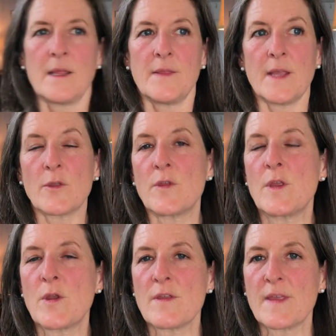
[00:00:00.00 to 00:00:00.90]
The other
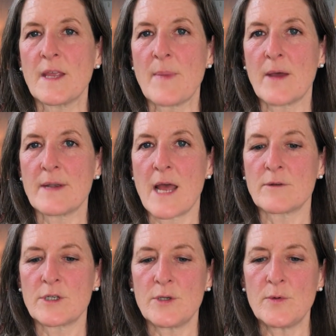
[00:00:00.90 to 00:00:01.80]
thing you can think about now
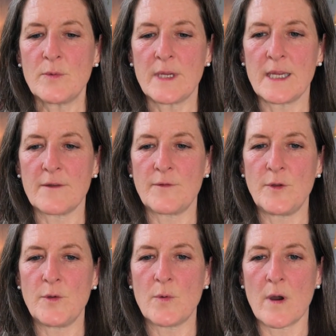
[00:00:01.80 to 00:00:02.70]
too, if
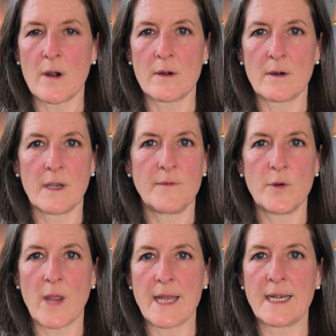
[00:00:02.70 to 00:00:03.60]
you're
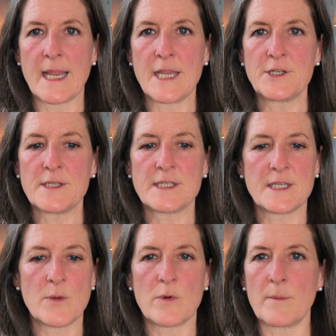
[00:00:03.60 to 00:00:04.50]
at an
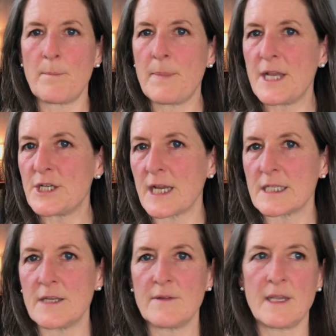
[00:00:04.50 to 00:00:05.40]
agency where pitch
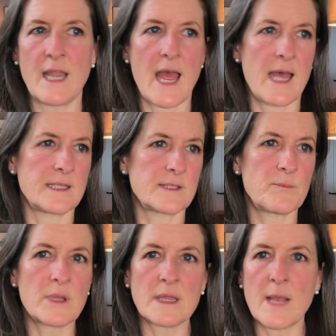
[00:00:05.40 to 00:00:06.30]
activity has
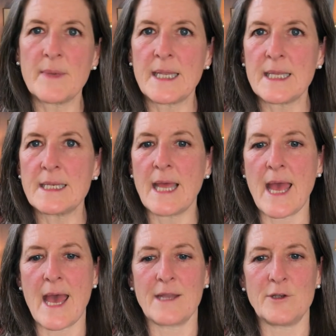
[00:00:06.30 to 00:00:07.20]
plummeted
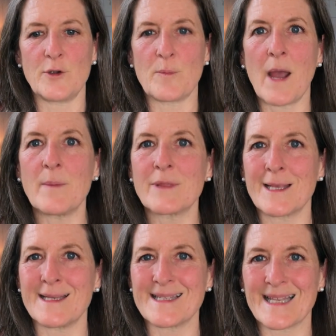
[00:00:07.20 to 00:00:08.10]
and your
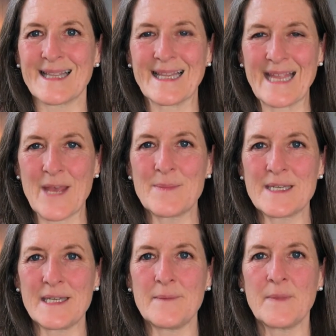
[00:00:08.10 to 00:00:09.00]
pipeline is suddenly
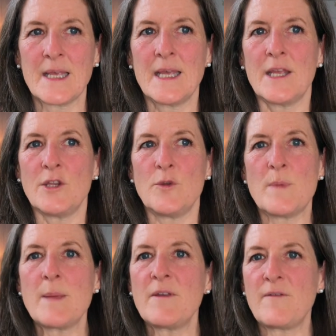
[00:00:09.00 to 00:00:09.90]
empty, you
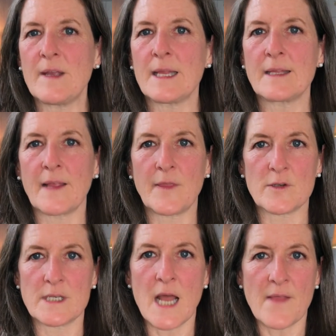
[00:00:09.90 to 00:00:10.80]
may be feeling like
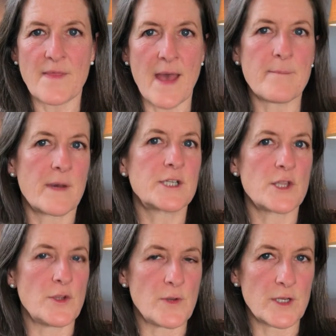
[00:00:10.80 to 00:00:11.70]
there's not that much
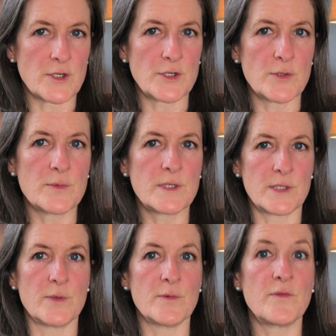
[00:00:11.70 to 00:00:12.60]
that you can do
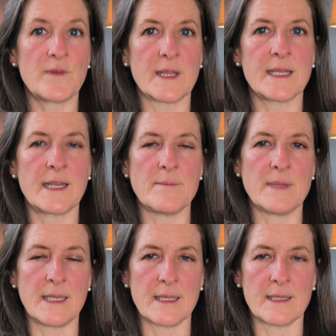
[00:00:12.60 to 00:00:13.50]
to fill it
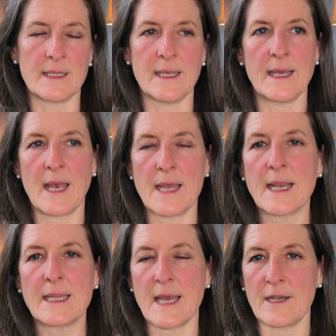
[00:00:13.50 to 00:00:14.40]
immediately. And
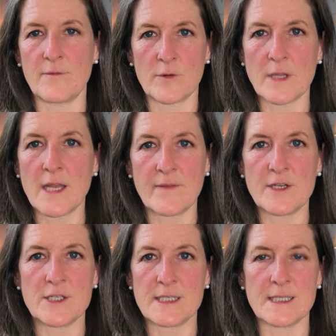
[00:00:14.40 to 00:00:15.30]
I get it. For a lot of
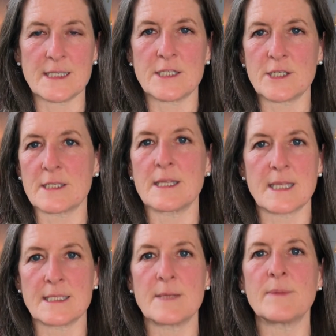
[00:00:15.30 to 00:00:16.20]
agencies,
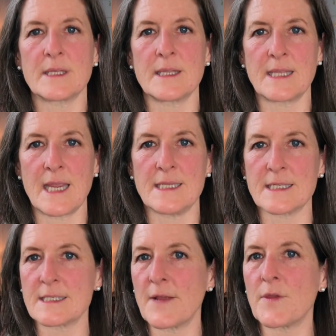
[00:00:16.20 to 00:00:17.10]
that's simply the case.
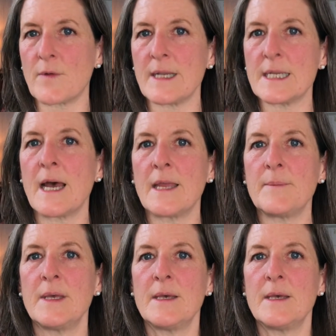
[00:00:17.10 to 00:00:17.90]
It's not the right time